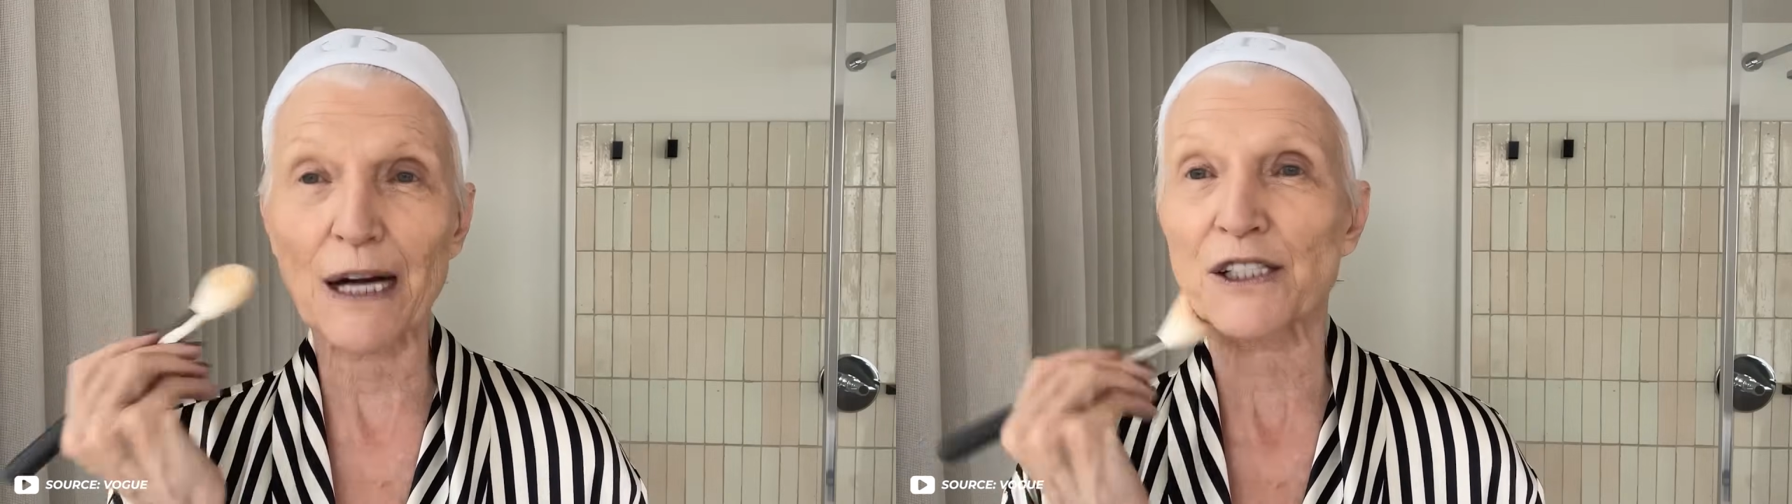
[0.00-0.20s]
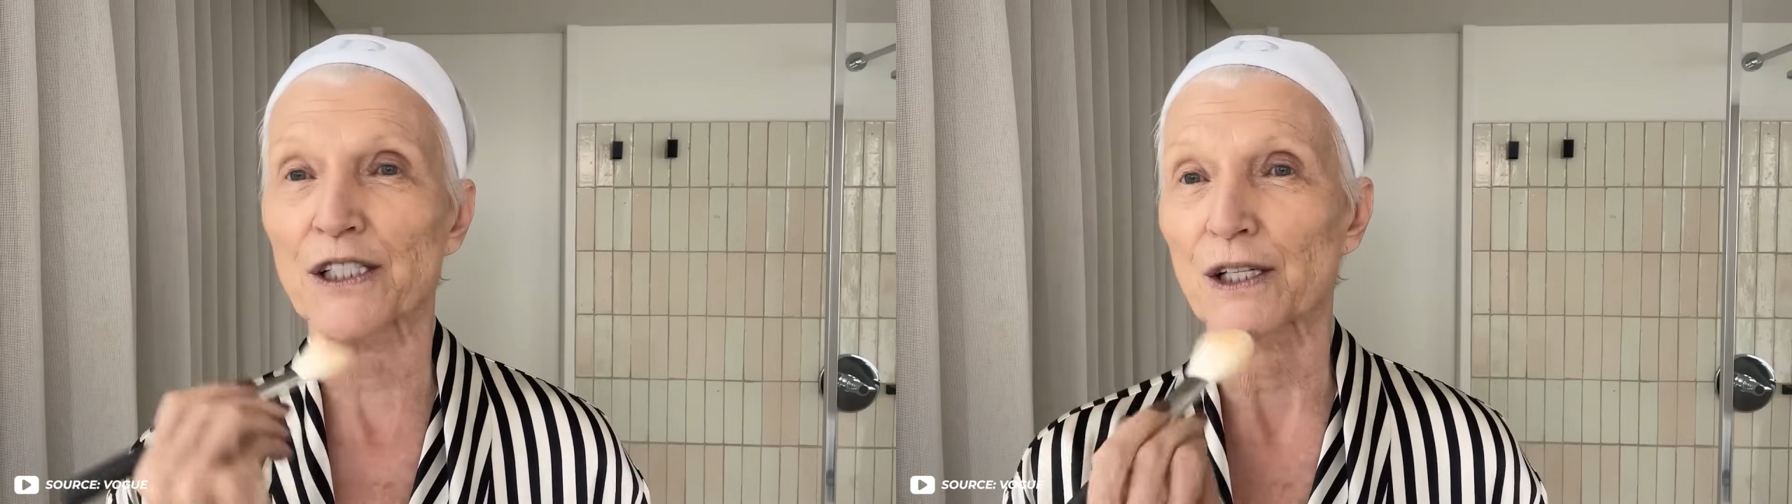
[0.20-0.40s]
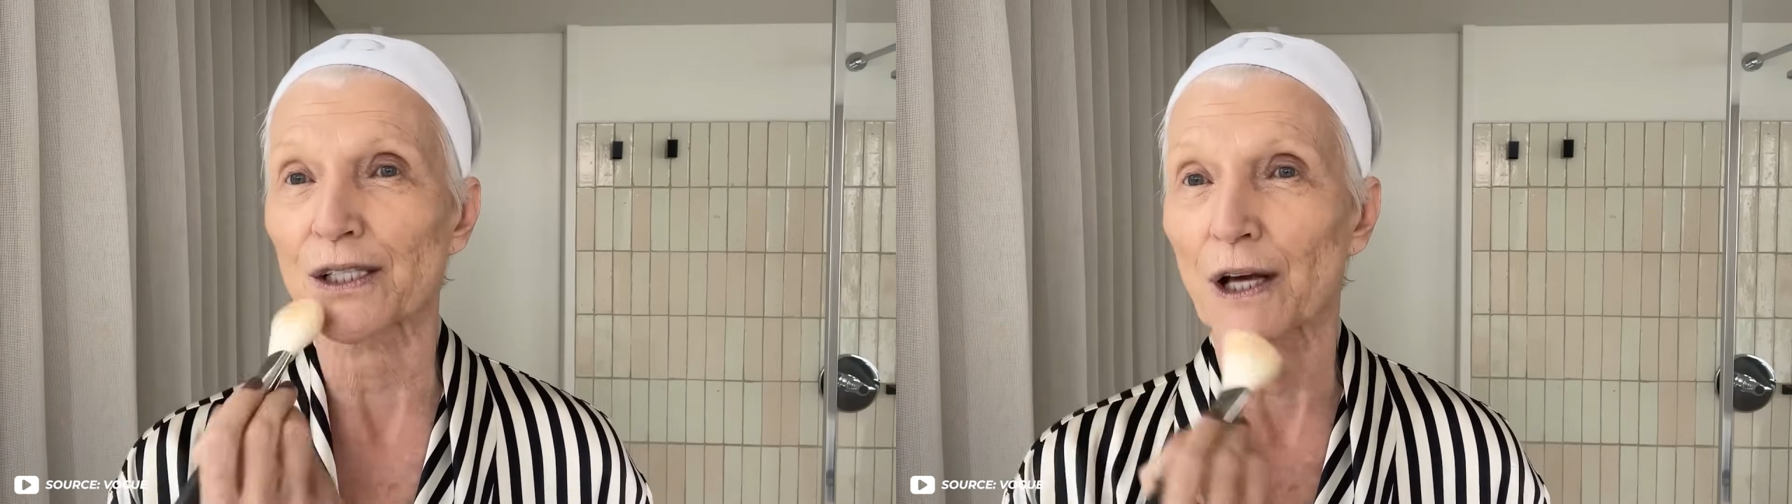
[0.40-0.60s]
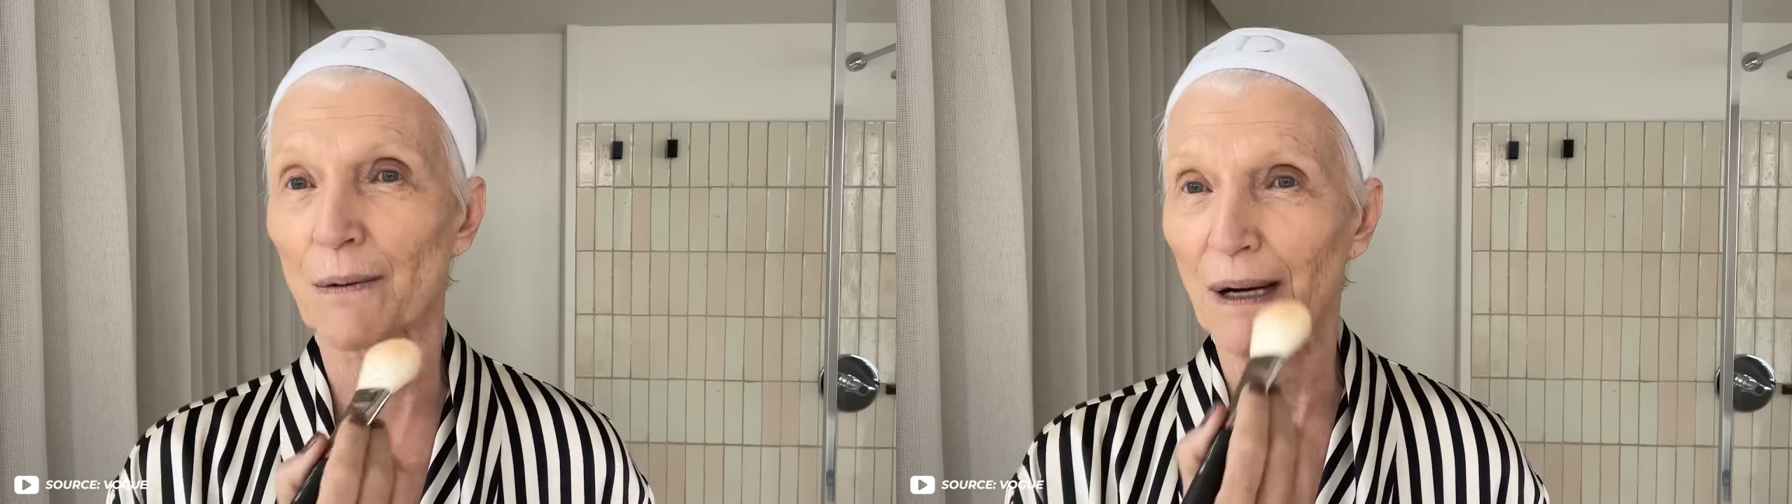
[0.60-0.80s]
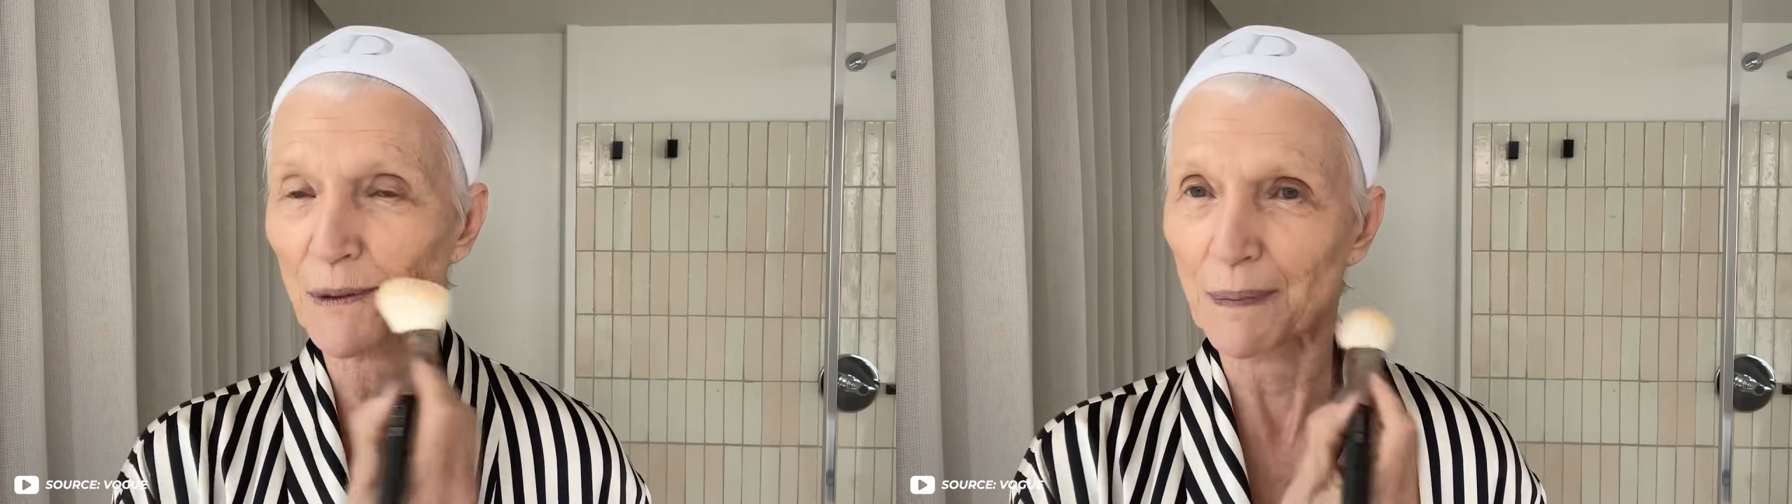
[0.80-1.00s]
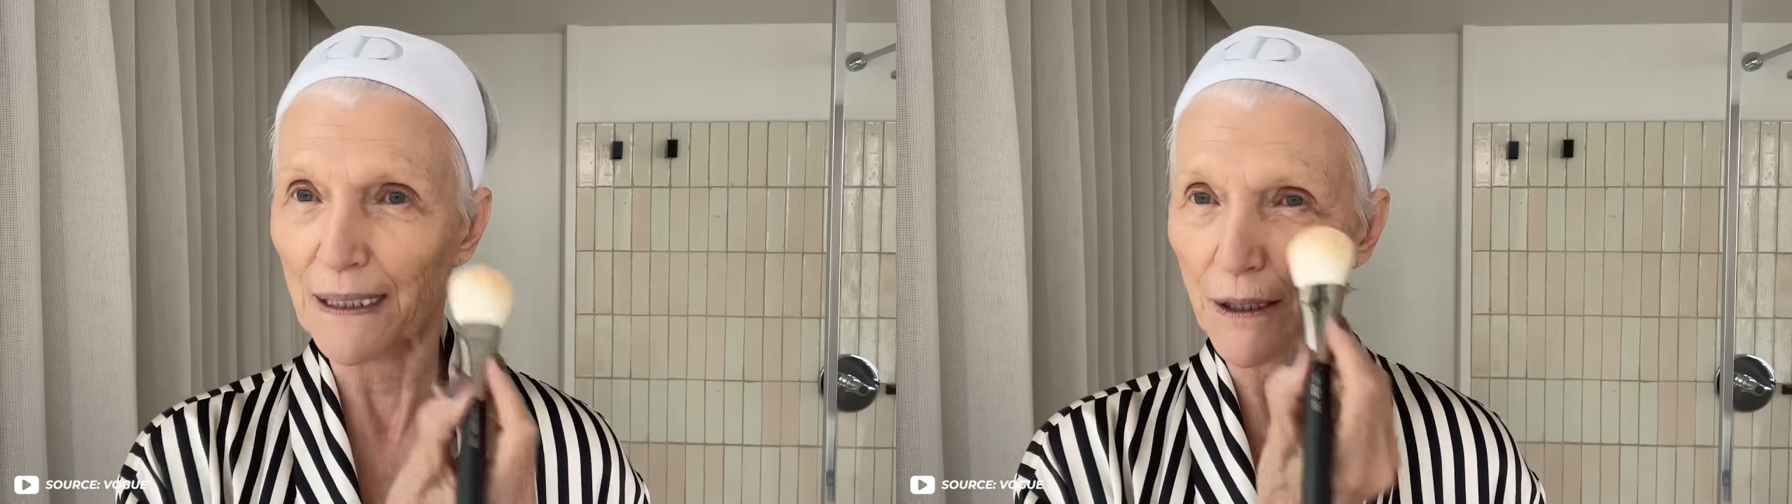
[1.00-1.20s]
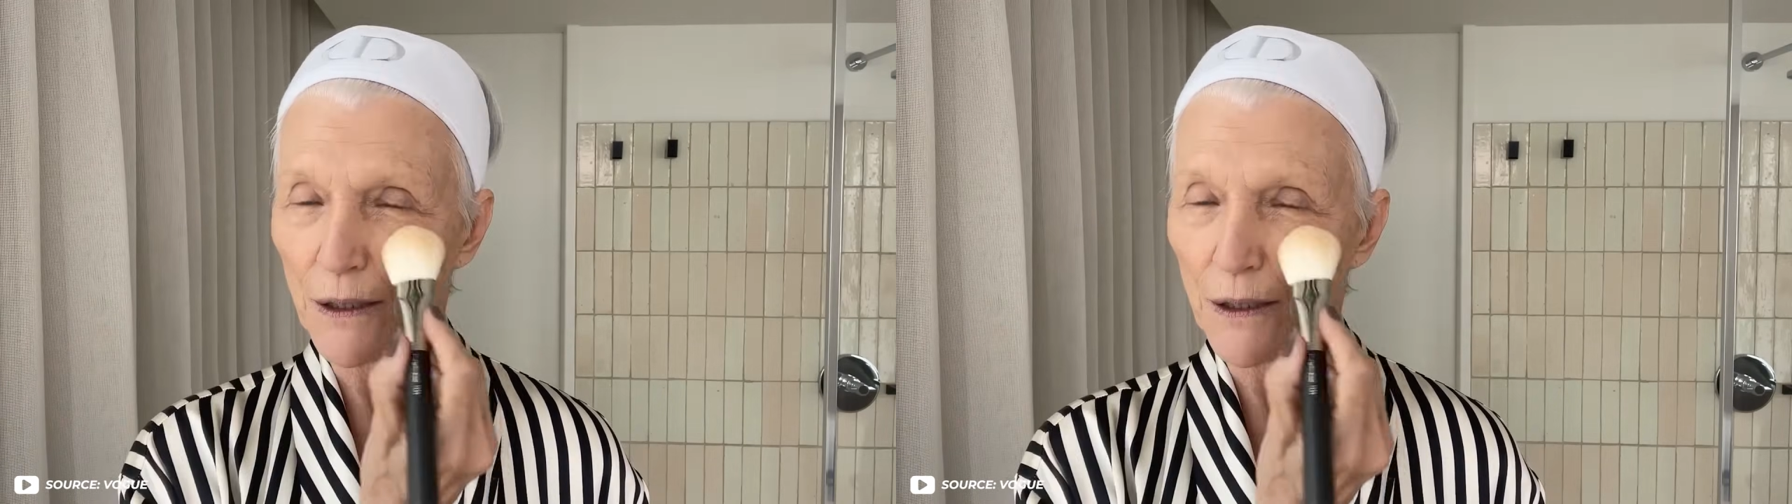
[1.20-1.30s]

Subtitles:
brush is all you